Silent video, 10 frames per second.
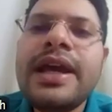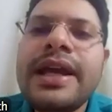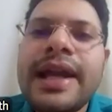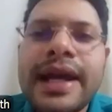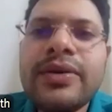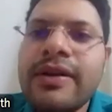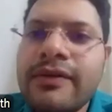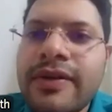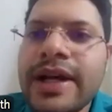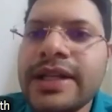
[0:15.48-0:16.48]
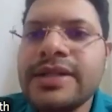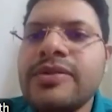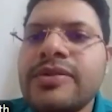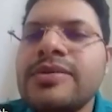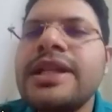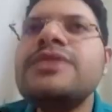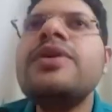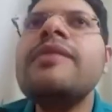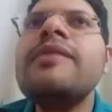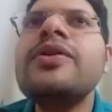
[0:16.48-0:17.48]
in acute nephritic syndrome. So that's
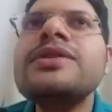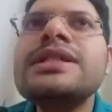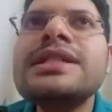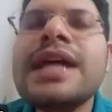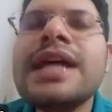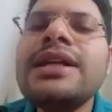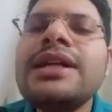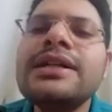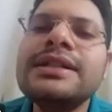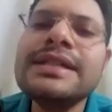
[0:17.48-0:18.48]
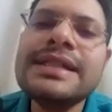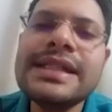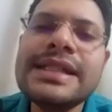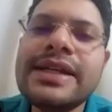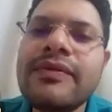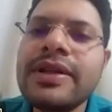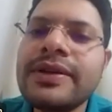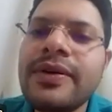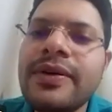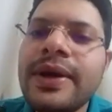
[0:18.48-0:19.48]
what I'm going to start this session
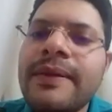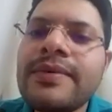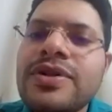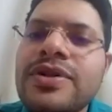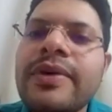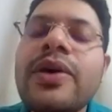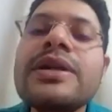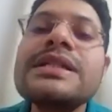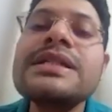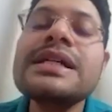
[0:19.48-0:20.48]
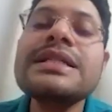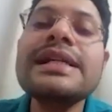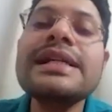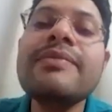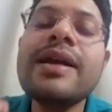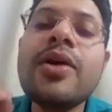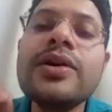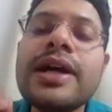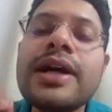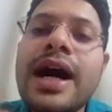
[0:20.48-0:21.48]
with. Okay. So we're going to discuss a little bit
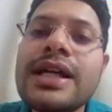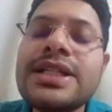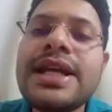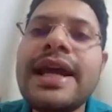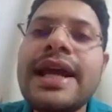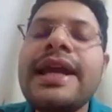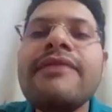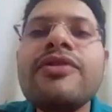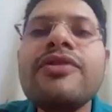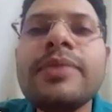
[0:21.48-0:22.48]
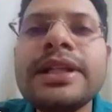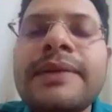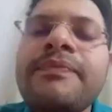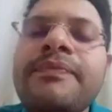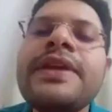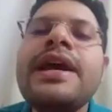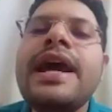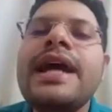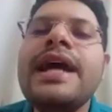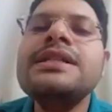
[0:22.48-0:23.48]
about IgA nephropathy
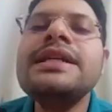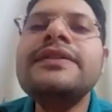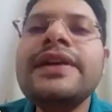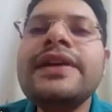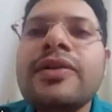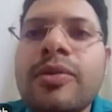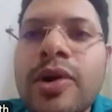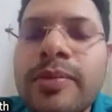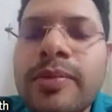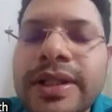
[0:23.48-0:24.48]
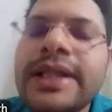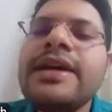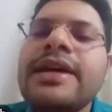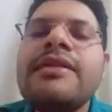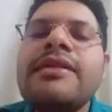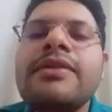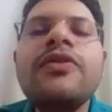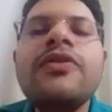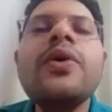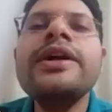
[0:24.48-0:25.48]
and C3 glomerulopathy
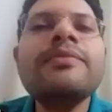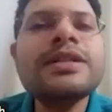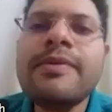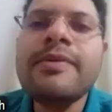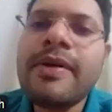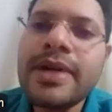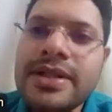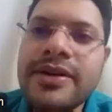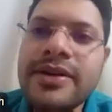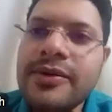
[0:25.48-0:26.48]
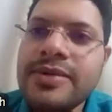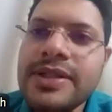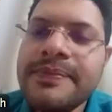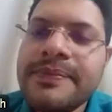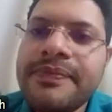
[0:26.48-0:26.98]
before going to basement membrane syndromes.